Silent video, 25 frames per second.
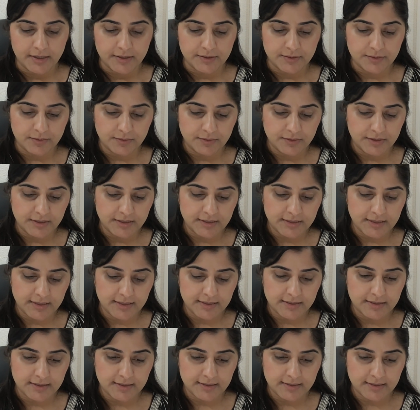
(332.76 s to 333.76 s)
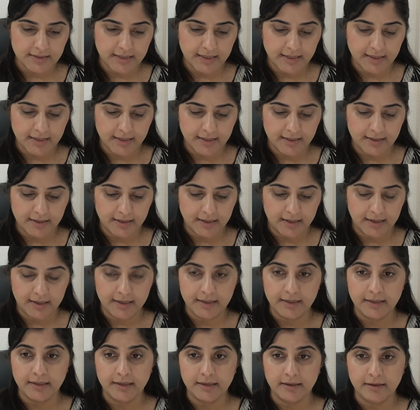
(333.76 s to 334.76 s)
So this is the second
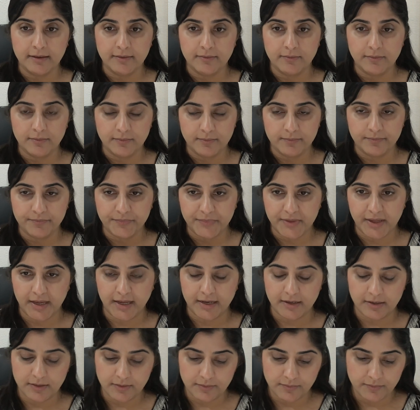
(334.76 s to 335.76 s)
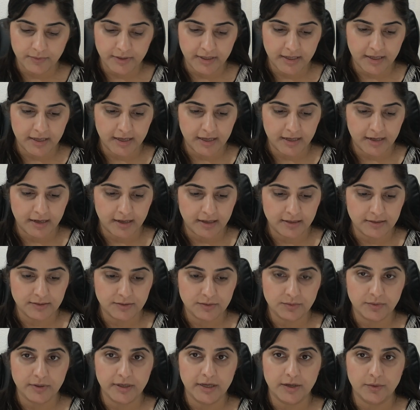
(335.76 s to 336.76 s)
line, and we can
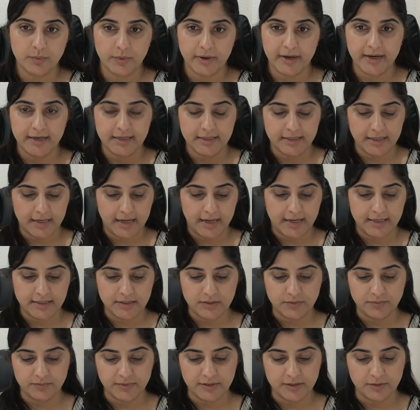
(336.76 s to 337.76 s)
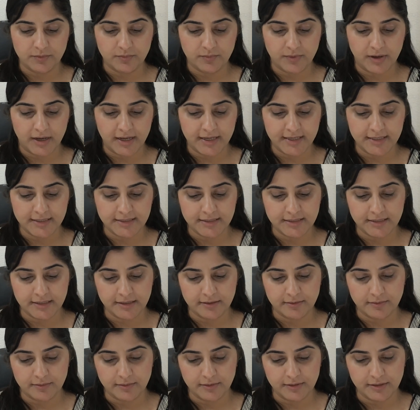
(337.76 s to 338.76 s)
also equate that with y is
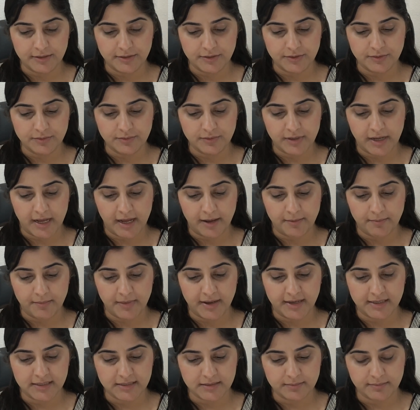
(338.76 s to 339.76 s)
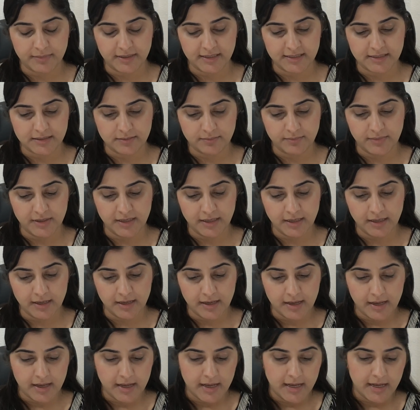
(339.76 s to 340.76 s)
equal to mx plus b.
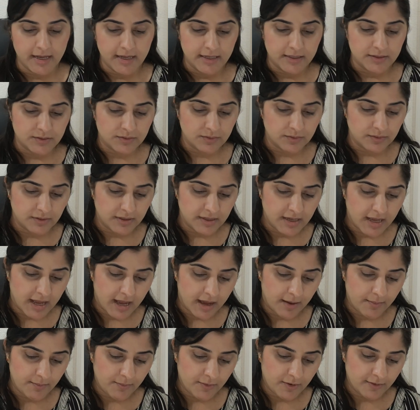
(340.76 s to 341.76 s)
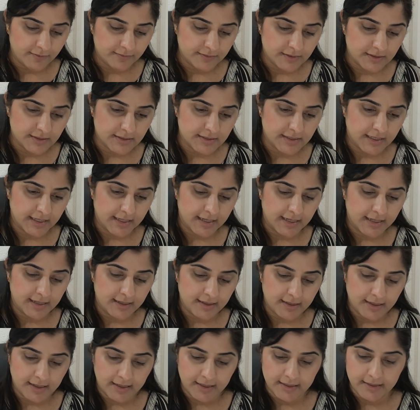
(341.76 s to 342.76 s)
So the m of the
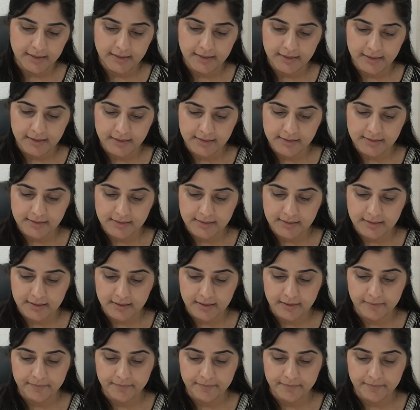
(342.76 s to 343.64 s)
second line is